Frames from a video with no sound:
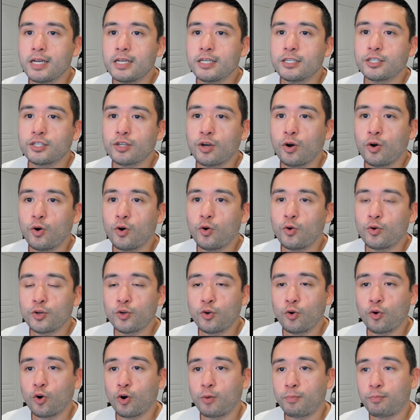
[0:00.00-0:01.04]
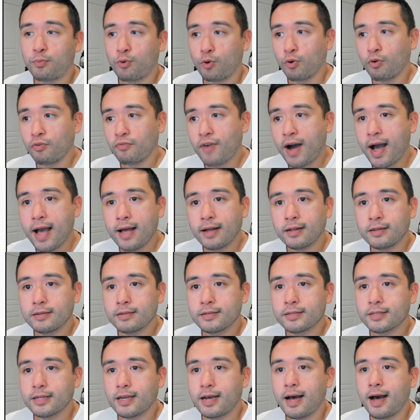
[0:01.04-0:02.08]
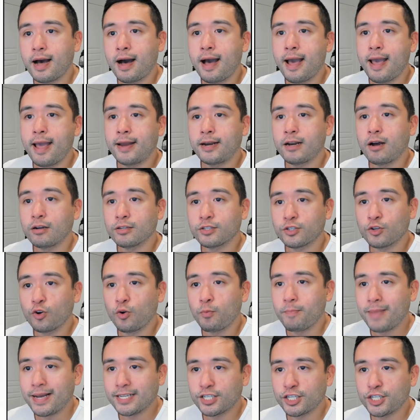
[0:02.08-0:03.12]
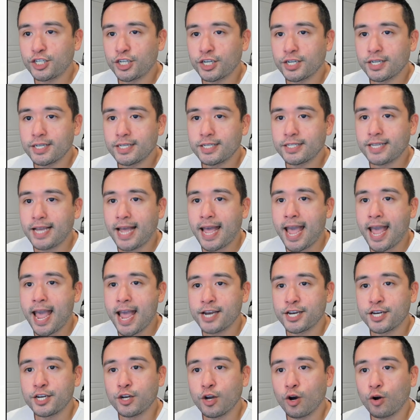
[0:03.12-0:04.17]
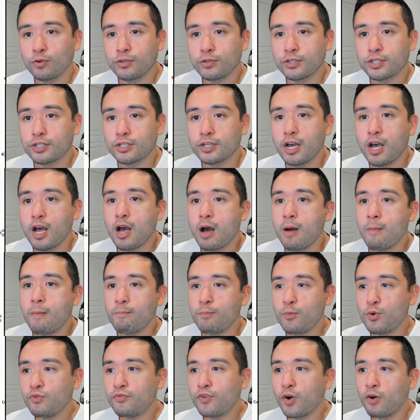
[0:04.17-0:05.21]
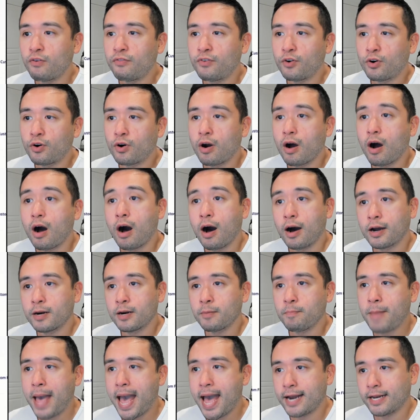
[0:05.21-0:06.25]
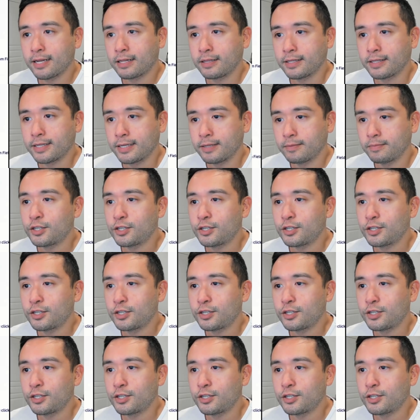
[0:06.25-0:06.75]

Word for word: So your profiles and also messages and notes move over automatically.